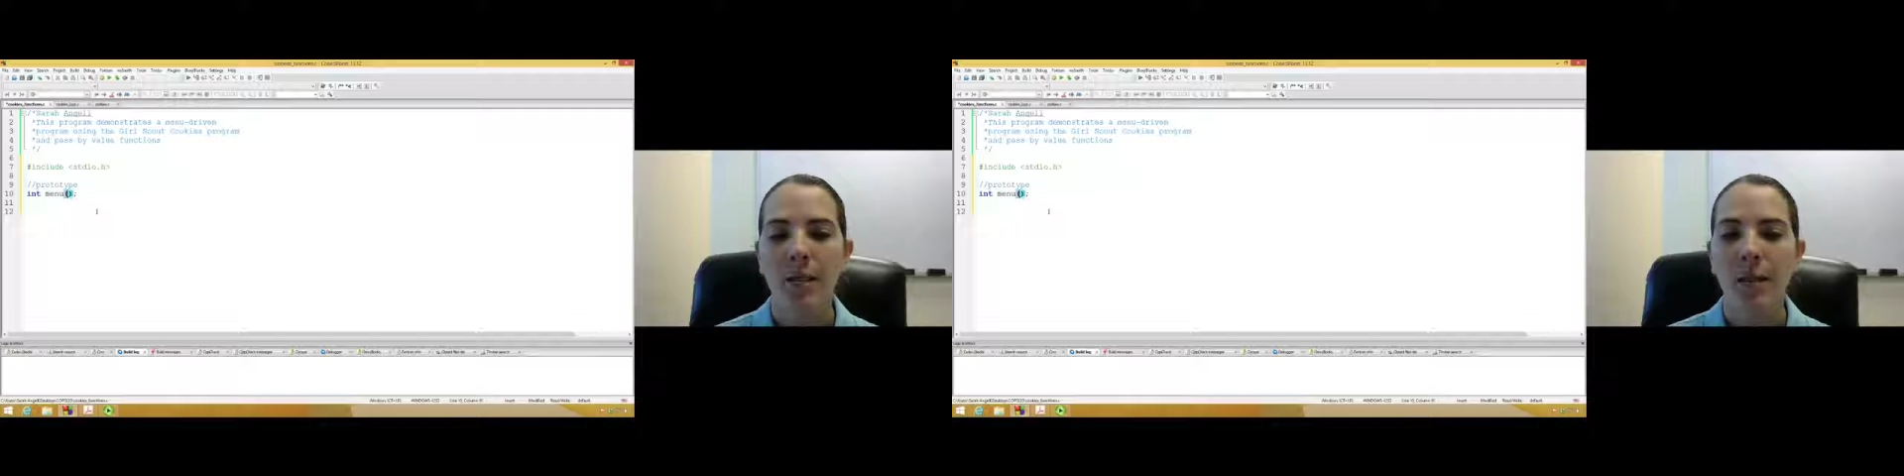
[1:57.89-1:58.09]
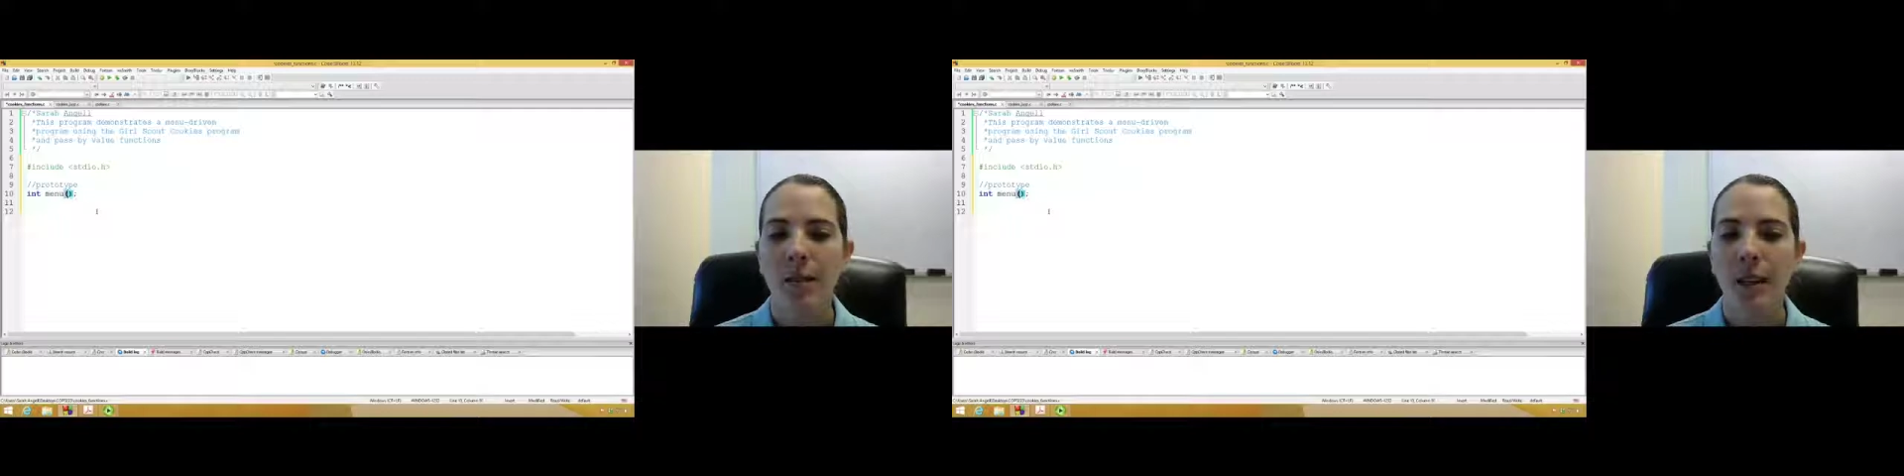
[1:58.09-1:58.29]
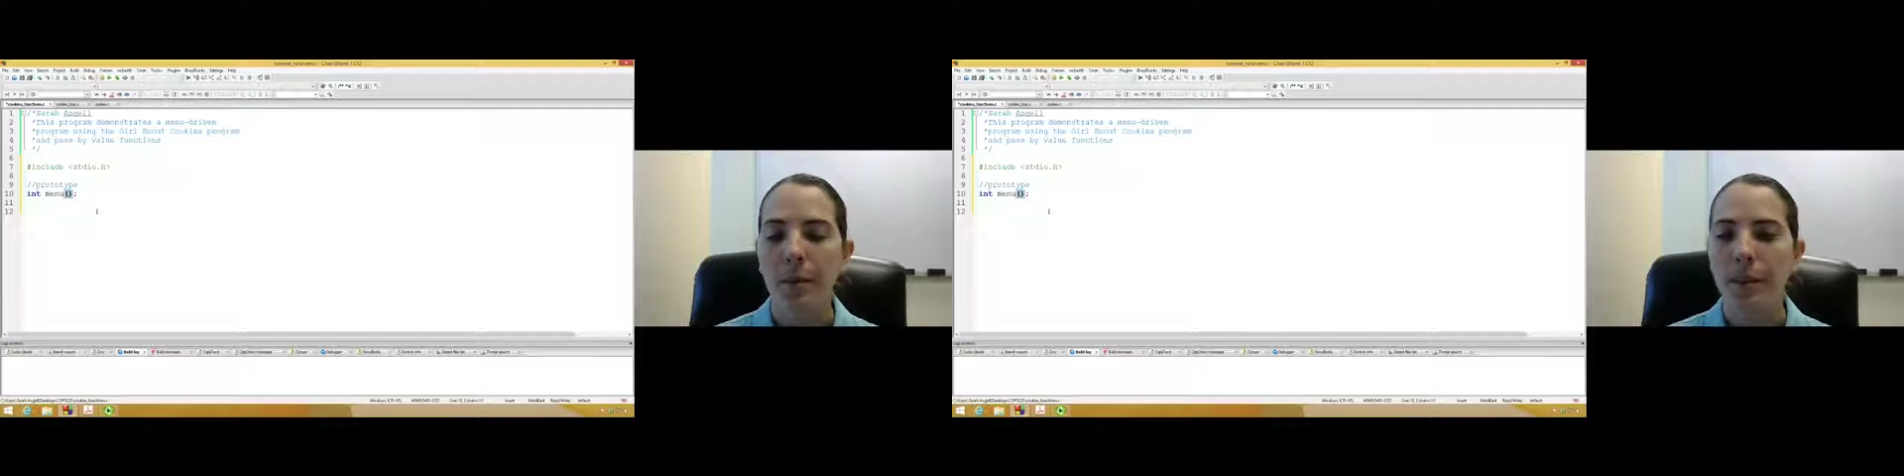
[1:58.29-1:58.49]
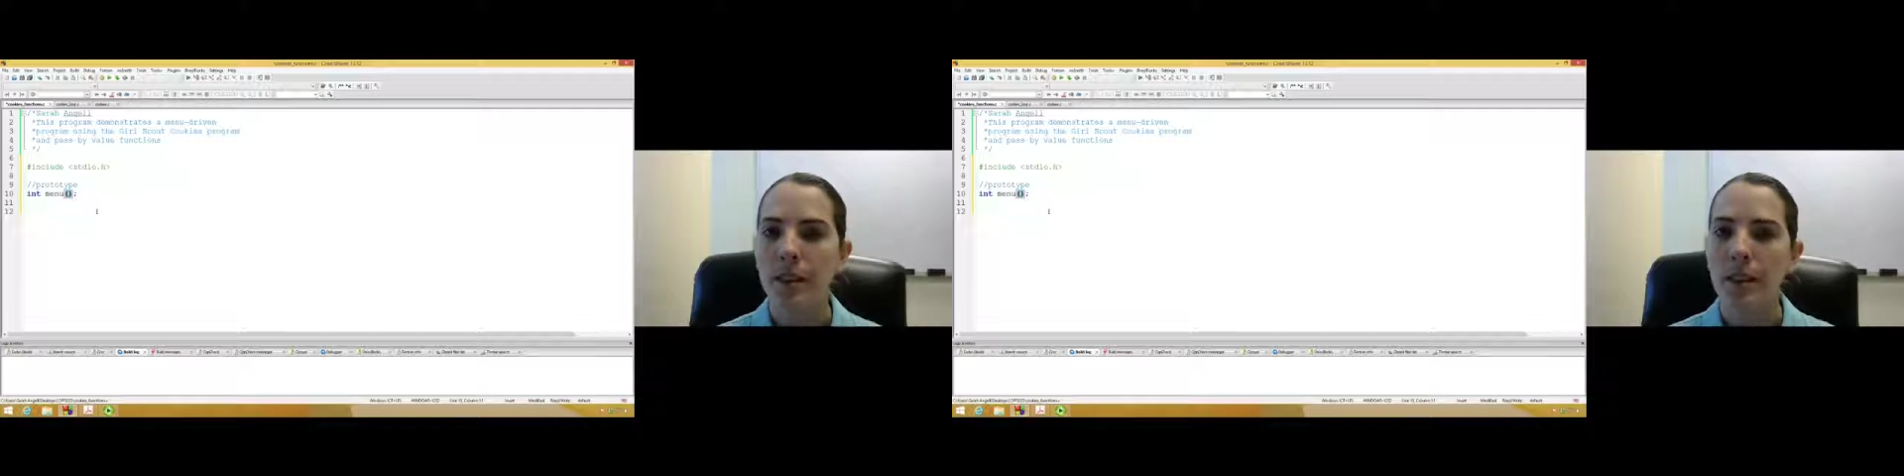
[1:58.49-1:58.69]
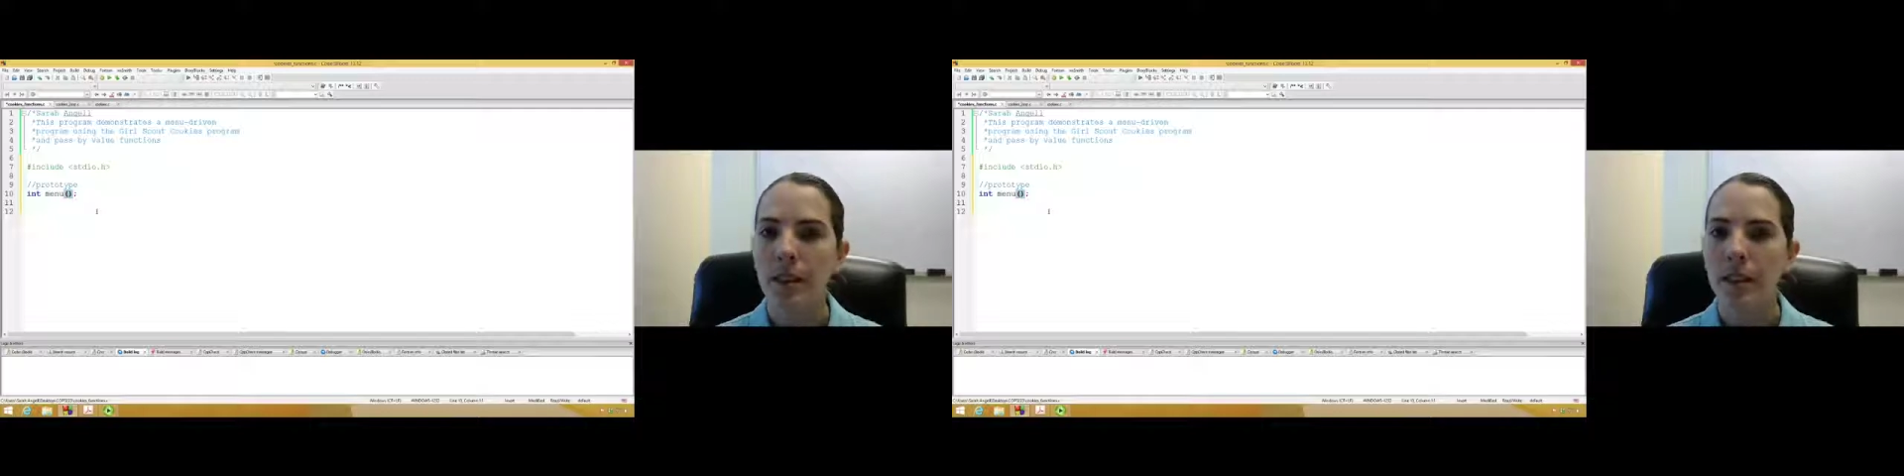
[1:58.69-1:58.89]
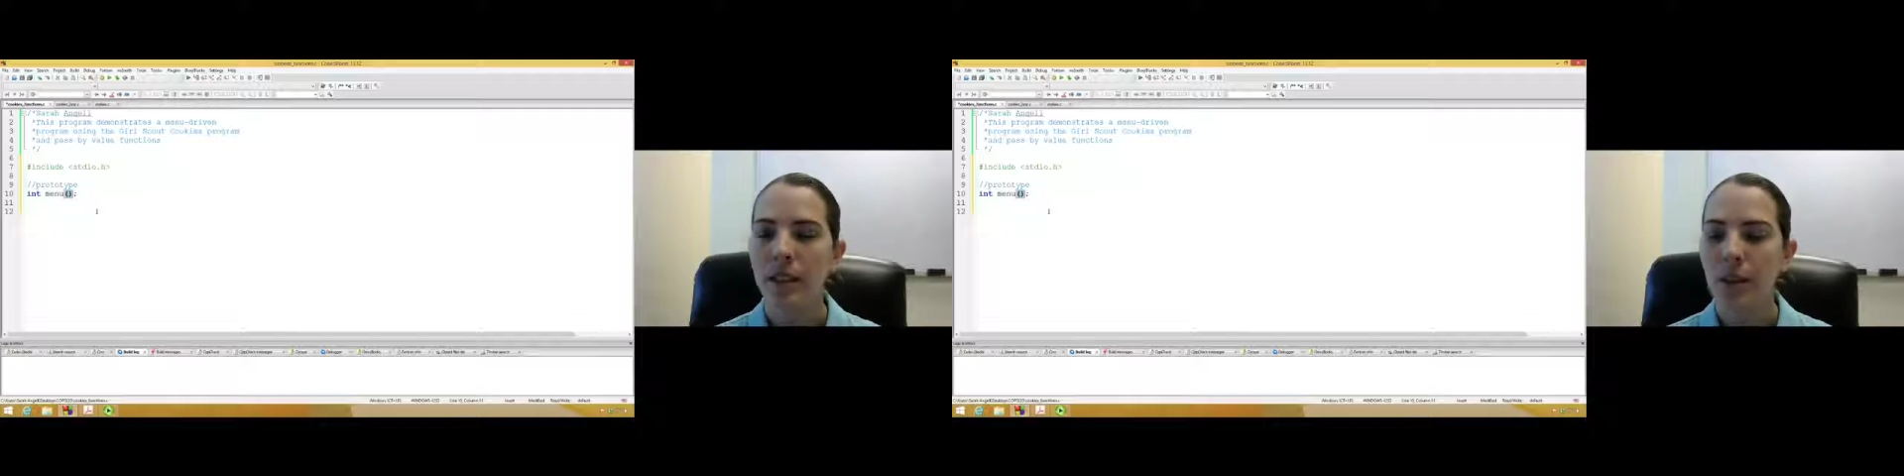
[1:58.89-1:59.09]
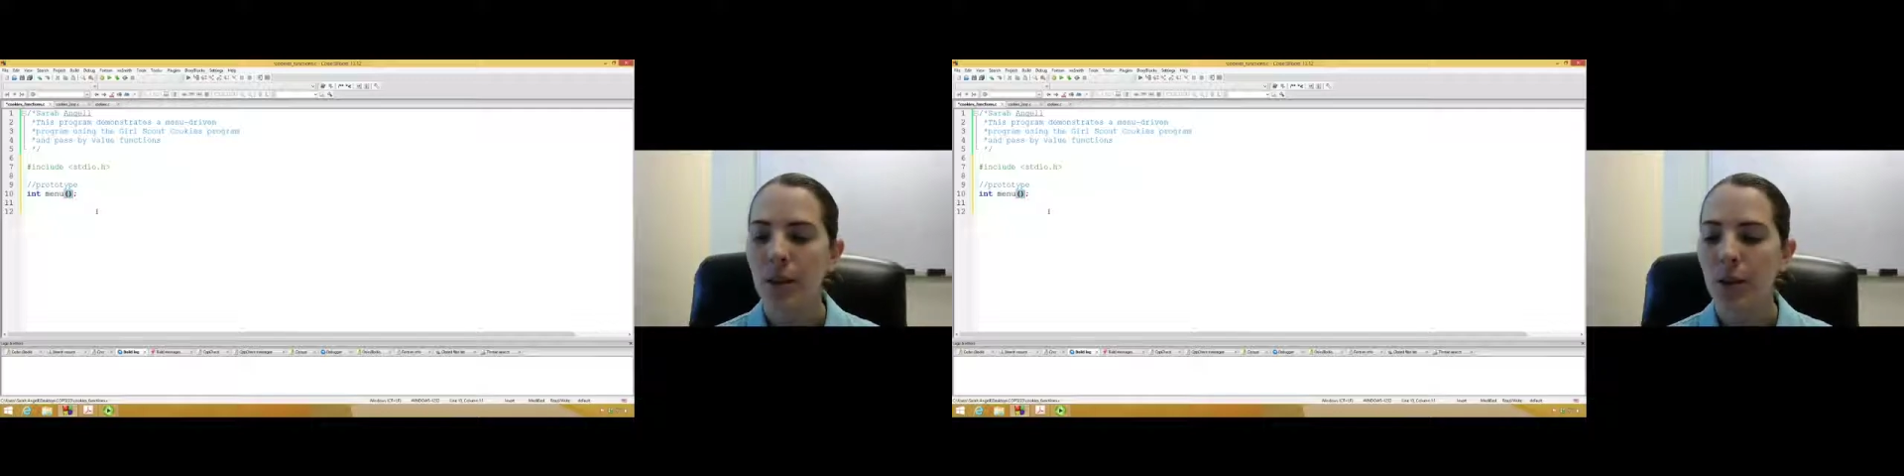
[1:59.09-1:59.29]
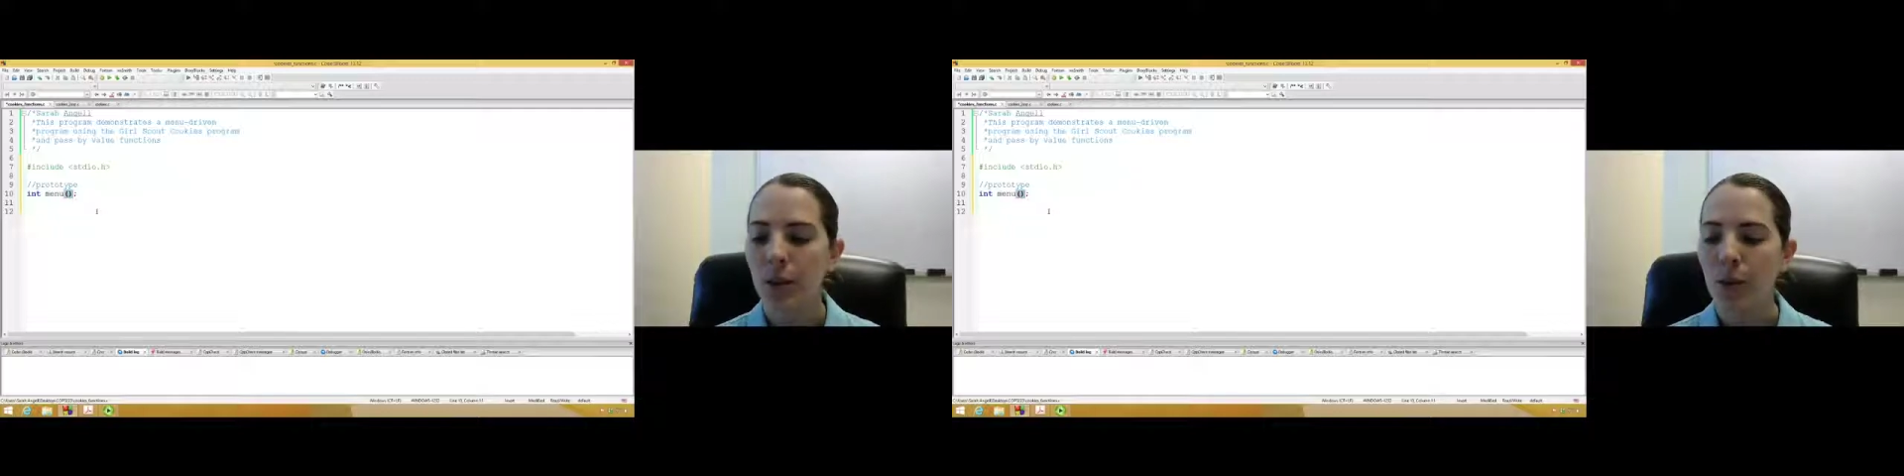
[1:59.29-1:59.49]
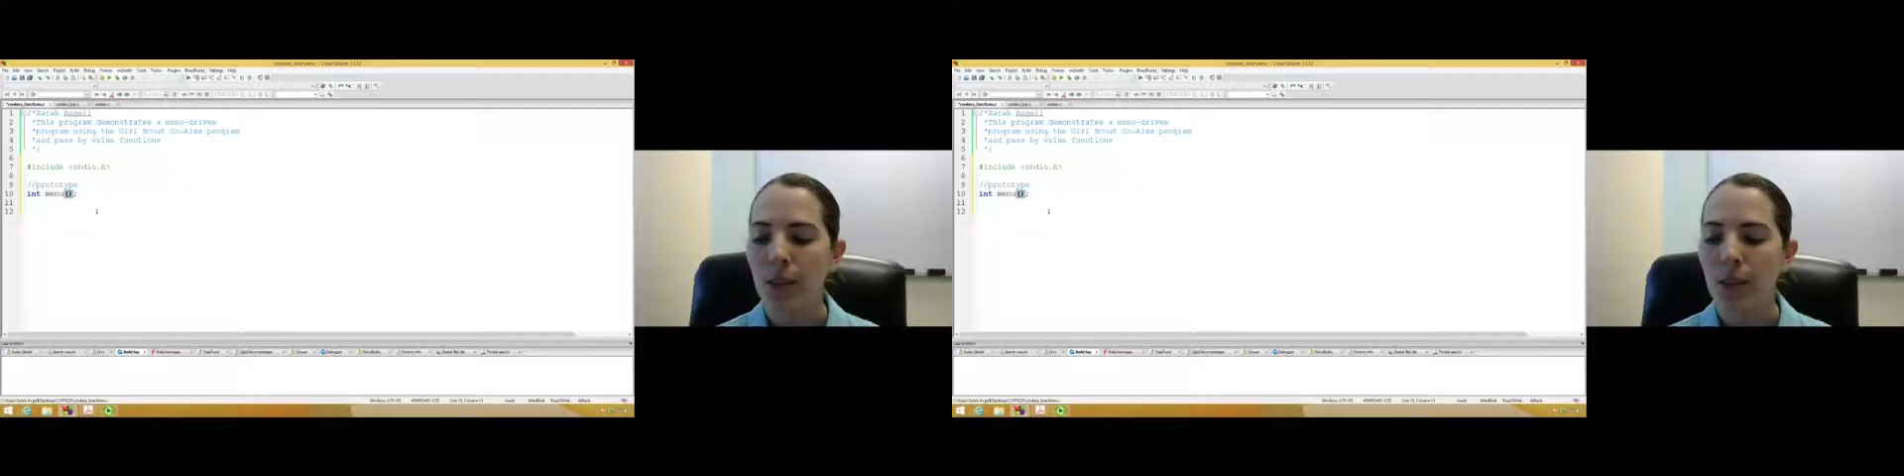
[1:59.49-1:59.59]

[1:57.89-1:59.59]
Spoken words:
parameters because there's no